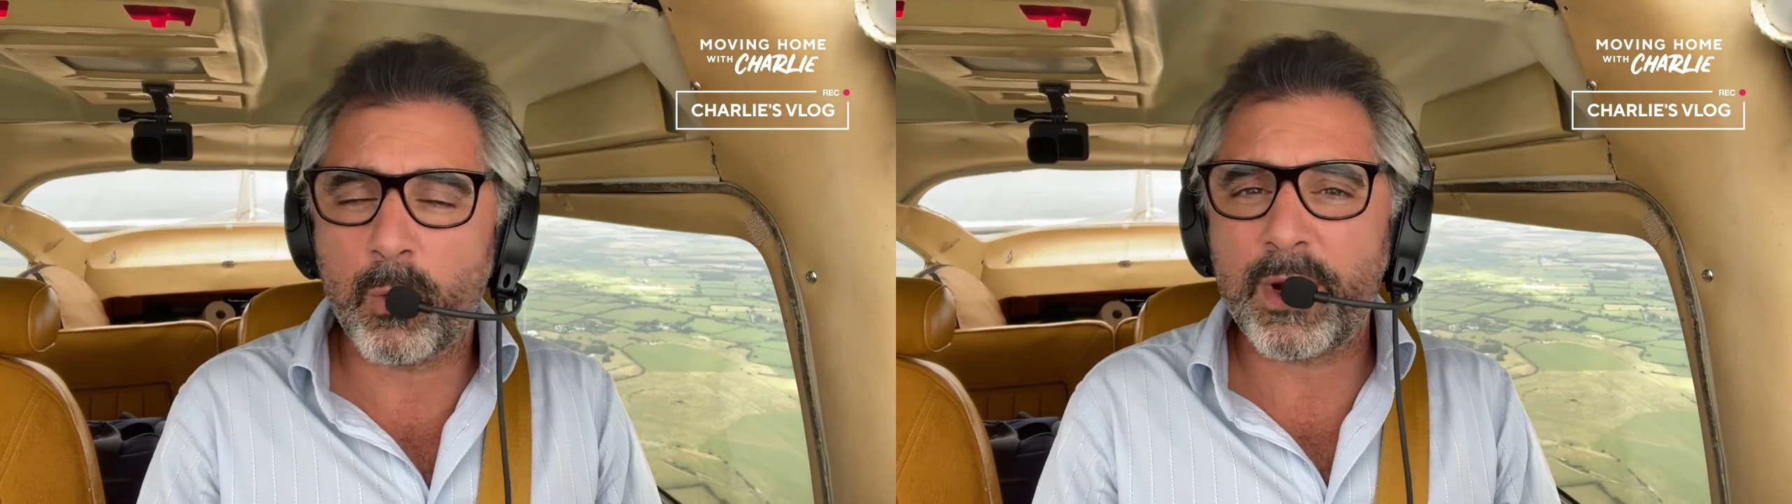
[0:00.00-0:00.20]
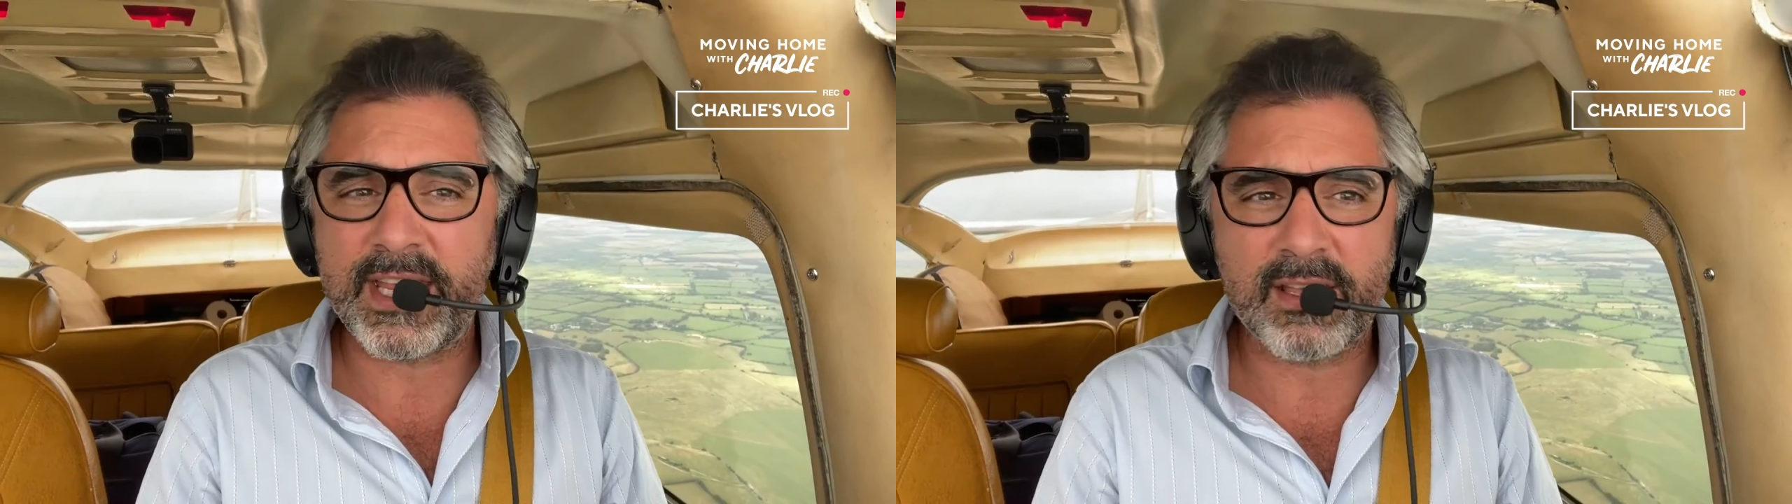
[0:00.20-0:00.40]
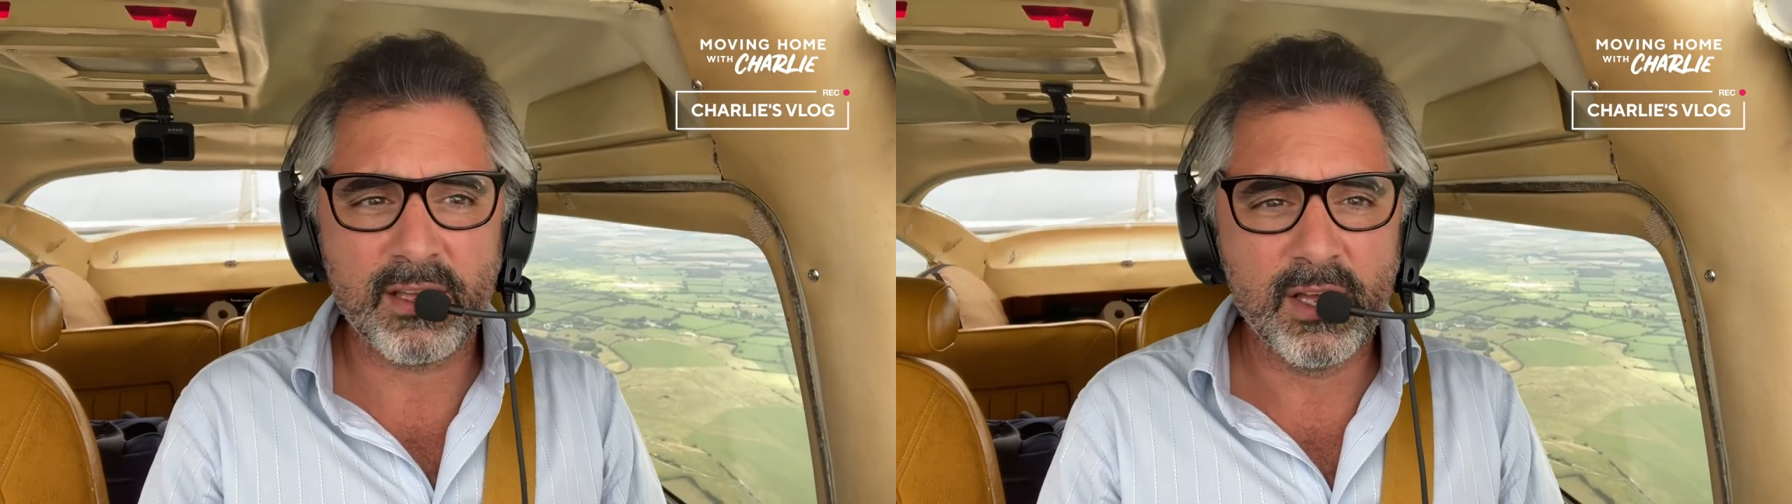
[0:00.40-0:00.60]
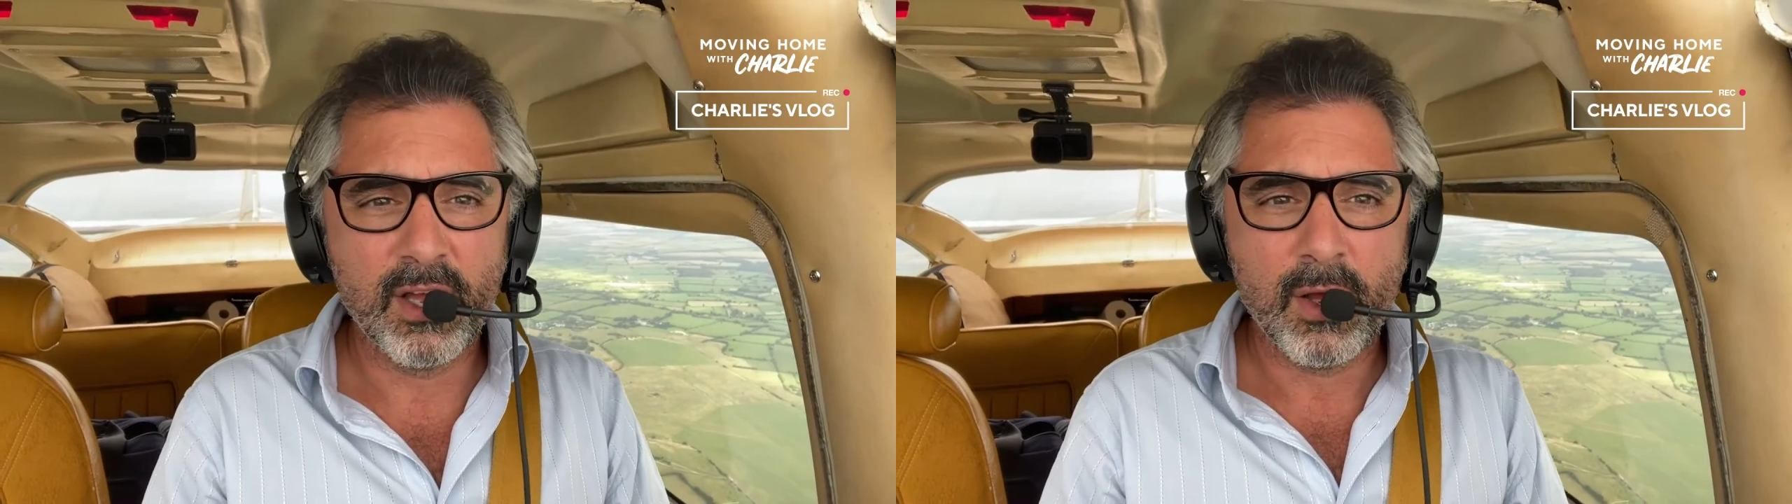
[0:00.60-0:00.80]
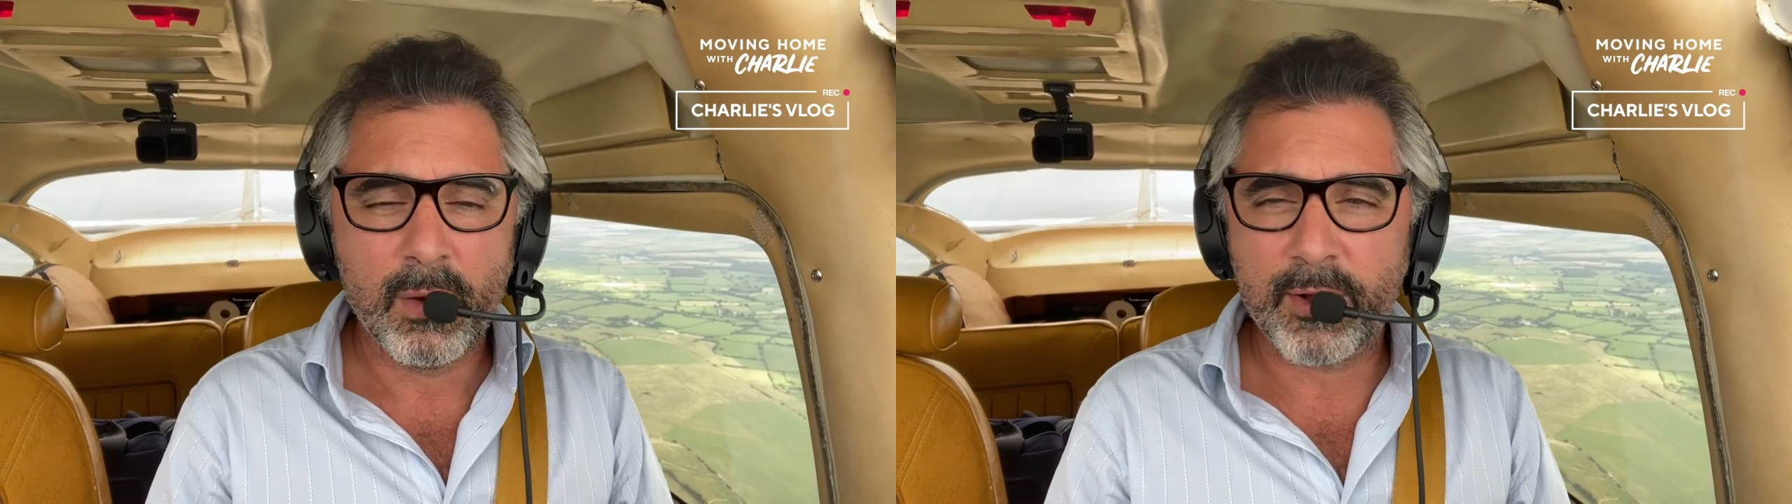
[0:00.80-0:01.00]
a week,
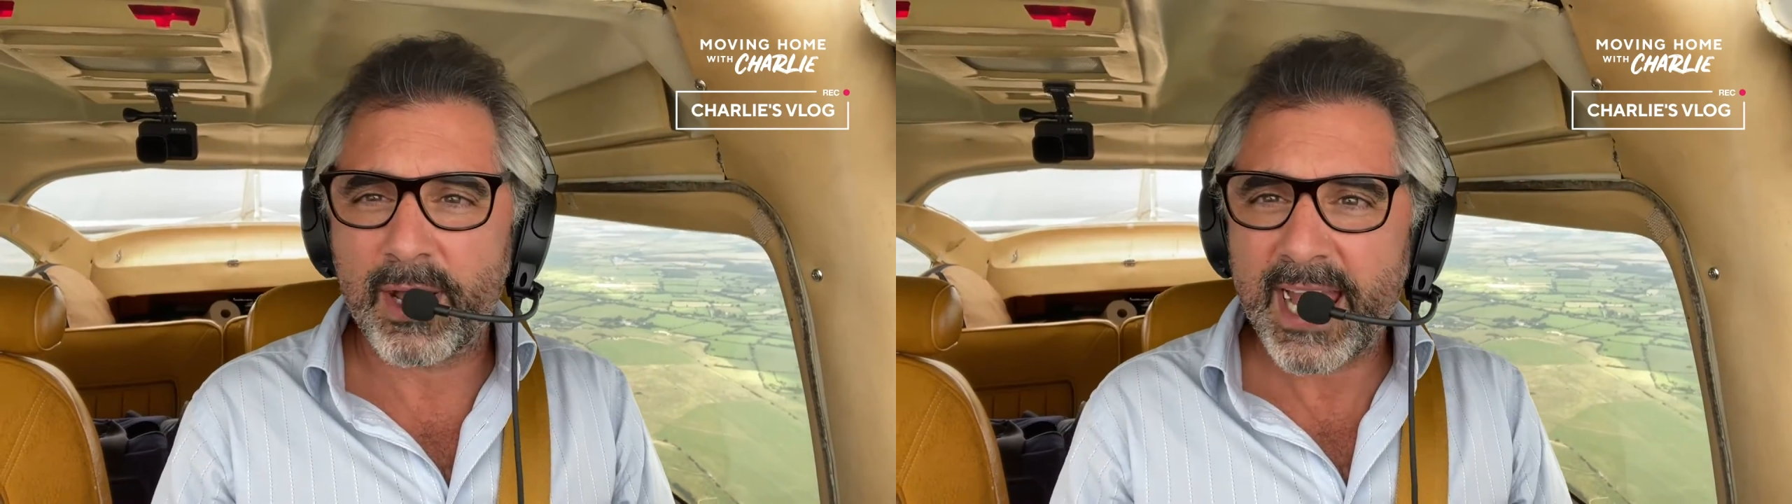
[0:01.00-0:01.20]
they got